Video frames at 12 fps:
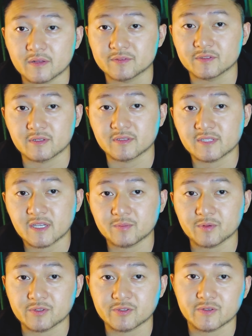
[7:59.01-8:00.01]
under the
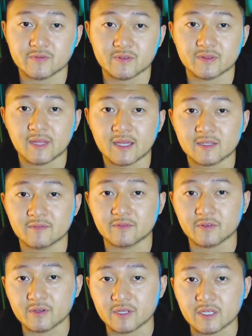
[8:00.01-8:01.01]
temperature from negative
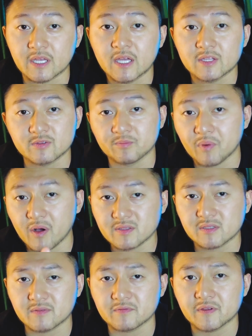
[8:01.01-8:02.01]
30
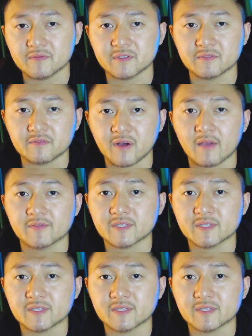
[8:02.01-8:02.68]
positive 55